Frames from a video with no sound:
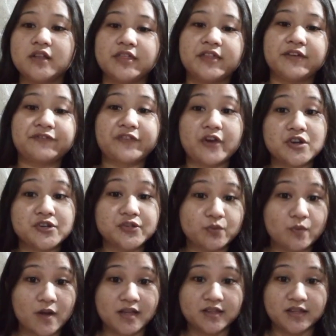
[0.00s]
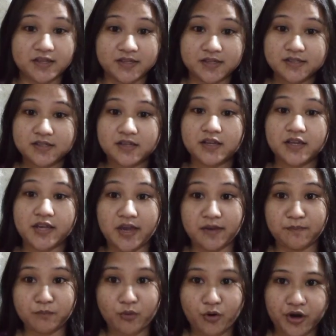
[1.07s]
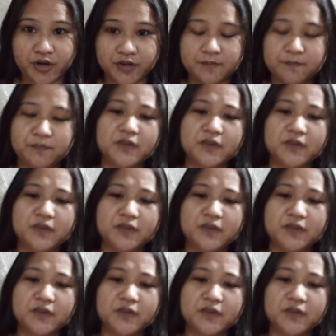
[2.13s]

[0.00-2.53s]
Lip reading: the first one is game board.